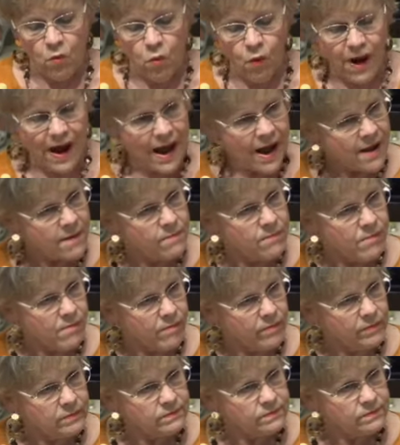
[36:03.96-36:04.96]
Why?
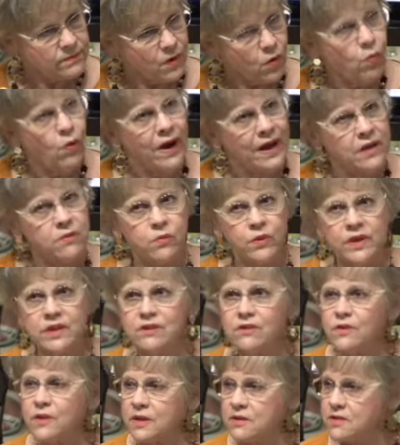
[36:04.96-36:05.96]
Why did we
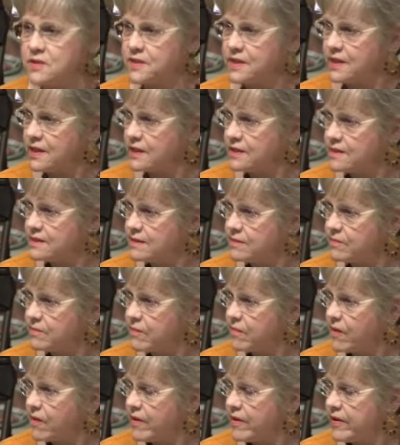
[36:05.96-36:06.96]
do those things?
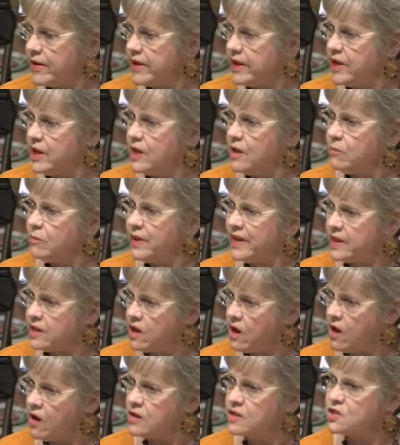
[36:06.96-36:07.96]

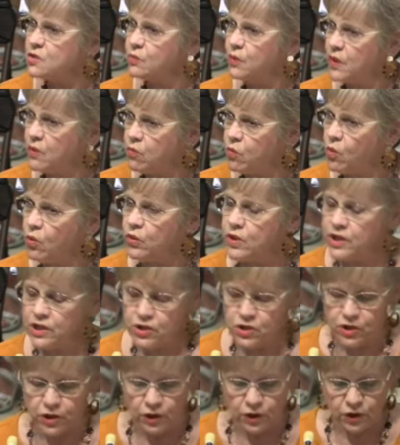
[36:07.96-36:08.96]
Because we
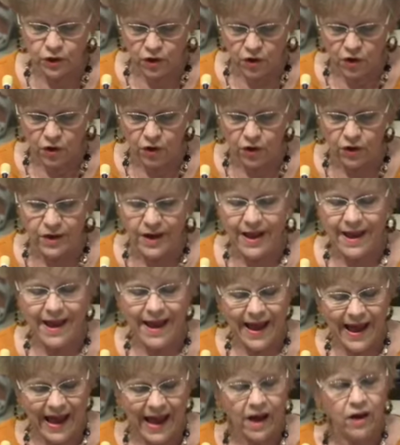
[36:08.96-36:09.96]
wanted to learn
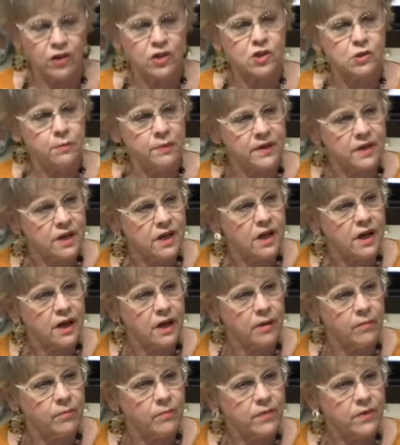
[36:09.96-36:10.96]
how to
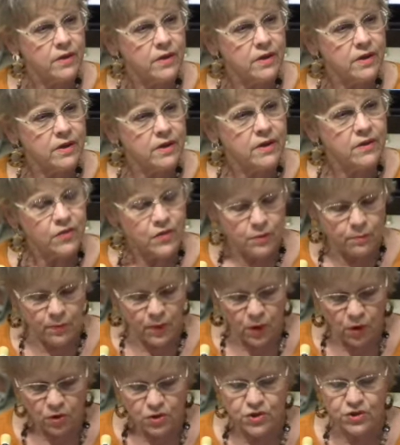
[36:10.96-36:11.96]
become the
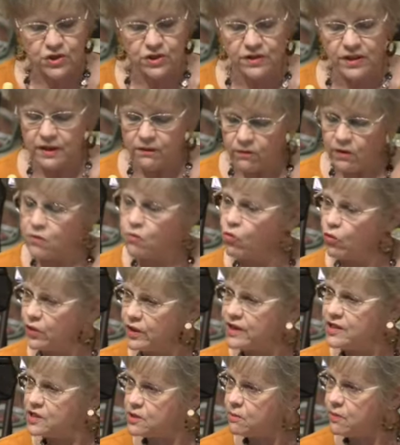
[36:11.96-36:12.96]
person that we
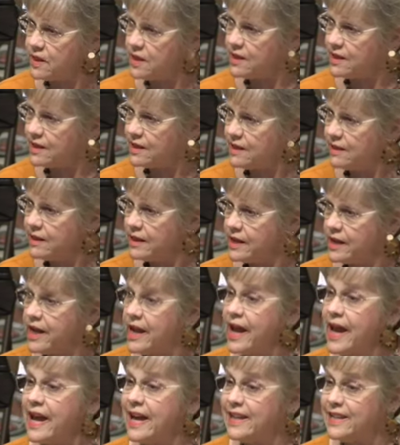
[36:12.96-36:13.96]
wanted to be
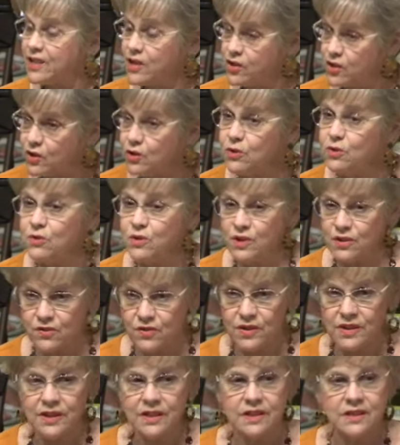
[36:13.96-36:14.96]
and do the
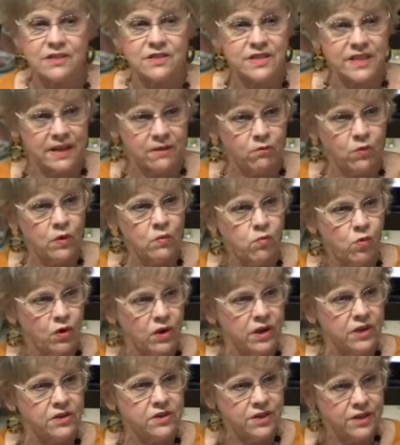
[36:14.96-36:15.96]
things that we
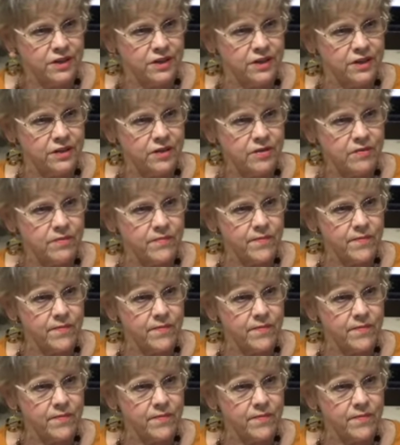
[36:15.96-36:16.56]
wanted to do.